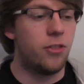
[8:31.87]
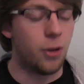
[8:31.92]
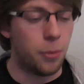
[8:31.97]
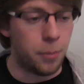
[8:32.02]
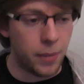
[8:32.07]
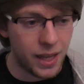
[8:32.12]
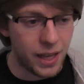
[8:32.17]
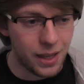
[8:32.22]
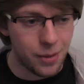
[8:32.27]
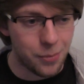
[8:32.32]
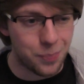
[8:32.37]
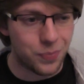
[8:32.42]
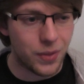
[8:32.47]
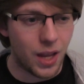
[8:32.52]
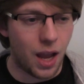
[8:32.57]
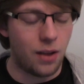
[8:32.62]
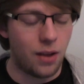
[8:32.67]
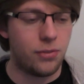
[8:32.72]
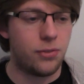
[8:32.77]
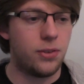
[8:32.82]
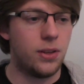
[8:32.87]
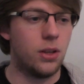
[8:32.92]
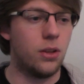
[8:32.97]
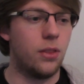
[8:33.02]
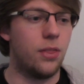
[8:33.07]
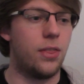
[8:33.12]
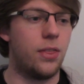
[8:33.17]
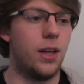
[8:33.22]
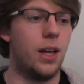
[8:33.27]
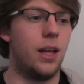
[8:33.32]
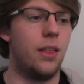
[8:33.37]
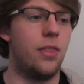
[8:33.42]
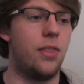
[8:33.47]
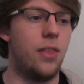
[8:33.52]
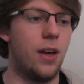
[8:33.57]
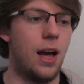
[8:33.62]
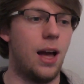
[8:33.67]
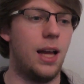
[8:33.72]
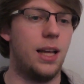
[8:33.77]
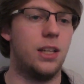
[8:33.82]
For me, I feel that
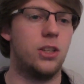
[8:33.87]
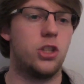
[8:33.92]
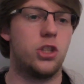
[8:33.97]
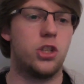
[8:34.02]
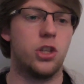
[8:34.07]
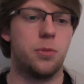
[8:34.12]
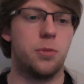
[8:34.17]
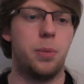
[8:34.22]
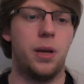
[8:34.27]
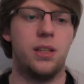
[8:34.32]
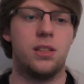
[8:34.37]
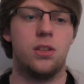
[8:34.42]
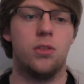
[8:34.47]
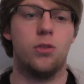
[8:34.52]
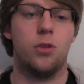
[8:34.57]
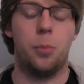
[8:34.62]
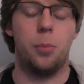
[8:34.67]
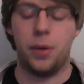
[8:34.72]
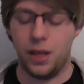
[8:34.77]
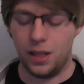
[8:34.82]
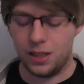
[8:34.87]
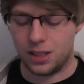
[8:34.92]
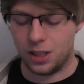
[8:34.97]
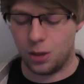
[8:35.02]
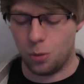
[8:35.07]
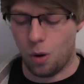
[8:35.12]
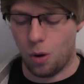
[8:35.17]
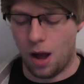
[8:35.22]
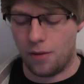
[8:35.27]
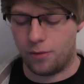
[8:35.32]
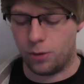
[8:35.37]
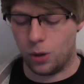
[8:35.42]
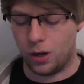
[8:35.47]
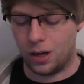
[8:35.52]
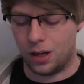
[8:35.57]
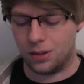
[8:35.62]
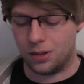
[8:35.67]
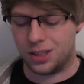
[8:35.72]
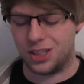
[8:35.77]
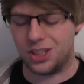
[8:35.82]
that is just basically repeating what
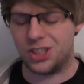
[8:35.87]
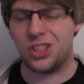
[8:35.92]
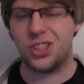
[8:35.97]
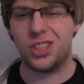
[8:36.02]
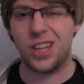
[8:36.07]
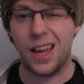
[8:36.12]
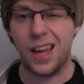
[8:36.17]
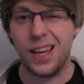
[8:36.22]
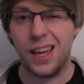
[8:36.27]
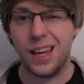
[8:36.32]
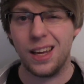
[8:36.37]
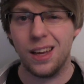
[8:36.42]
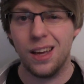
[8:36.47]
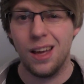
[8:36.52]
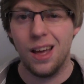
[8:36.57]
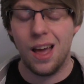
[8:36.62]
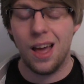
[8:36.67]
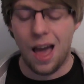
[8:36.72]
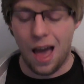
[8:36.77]
everyone else is saying,